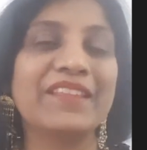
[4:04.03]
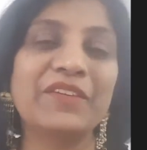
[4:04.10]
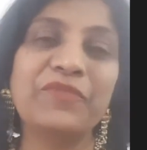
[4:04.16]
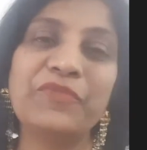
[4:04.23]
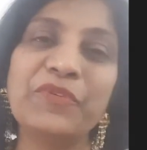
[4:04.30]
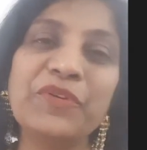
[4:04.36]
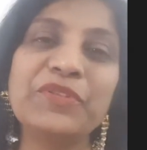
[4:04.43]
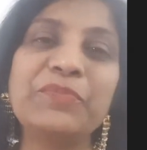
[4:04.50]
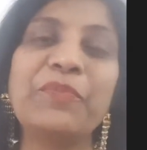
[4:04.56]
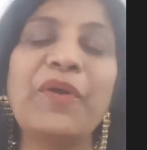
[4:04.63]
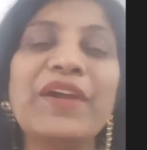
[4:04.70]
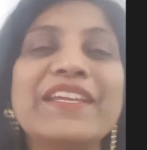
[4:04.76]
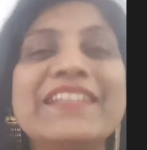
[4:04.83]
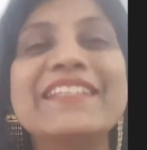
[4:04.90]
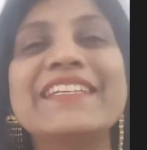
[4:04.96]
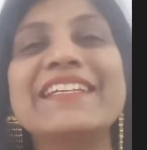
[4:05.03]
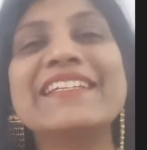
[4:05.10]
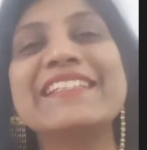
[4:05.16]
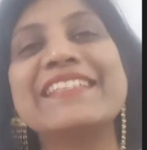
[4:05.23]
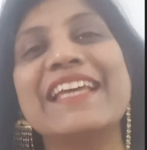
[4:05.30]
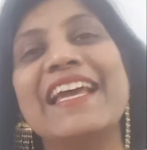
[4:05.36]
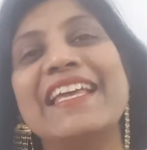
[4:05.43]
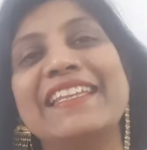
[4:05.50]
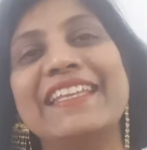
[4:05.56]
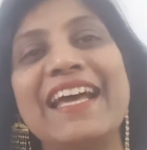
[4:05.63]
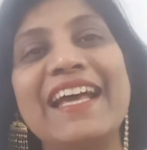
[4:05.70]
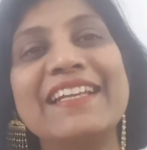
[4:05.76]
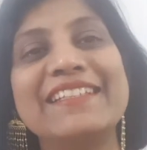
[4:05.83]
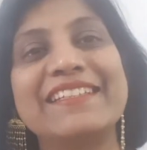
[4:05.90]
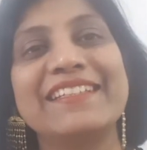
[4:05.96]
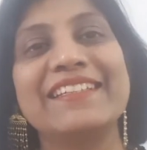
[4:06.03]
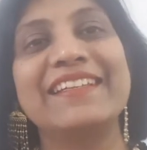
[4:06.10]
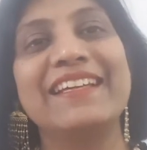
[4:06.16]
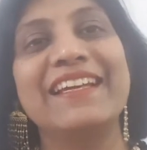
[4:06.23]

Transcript: The fourth point is that